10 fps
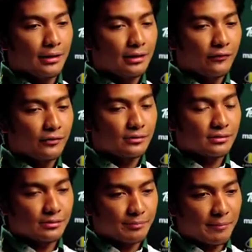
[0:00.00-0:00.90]
In terms
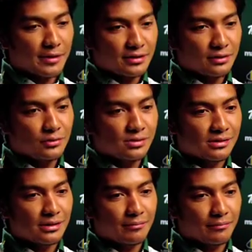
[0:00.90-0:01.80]
of preparation, you
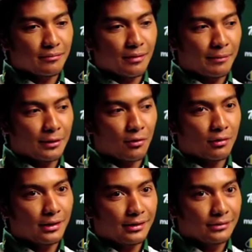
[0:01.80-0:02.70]
sleep a bit
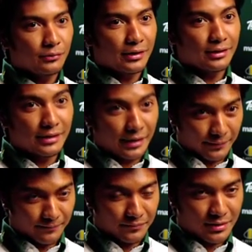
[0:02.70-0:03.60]
longer during the
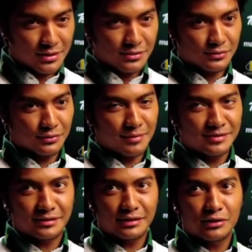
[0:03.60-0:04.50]
day. So
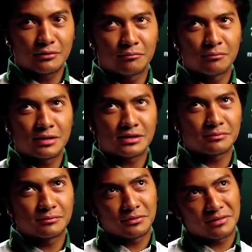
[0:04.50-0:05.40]
basically, you
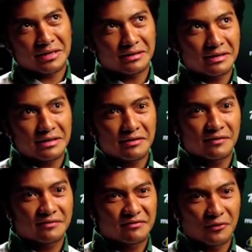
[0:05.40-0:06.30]
much more likely
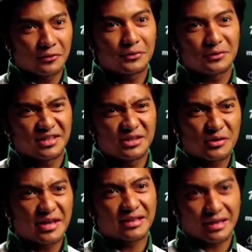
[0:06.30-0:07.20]
follow the
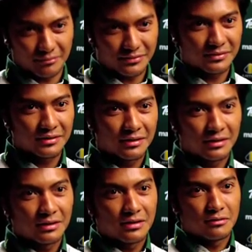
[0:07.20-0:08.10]
UK times.
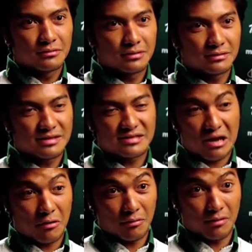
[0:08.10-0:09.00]
That's
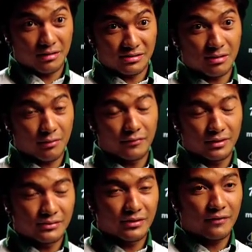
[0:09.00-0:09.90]
how some of
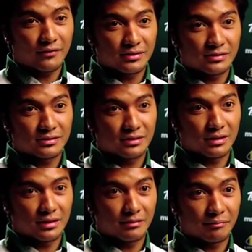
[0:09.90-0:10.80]
the drivers
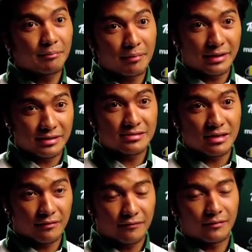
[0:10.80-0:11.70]
prepare
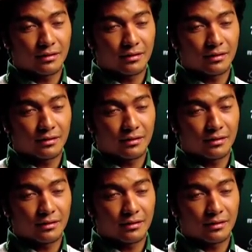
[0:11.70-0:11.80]
themselves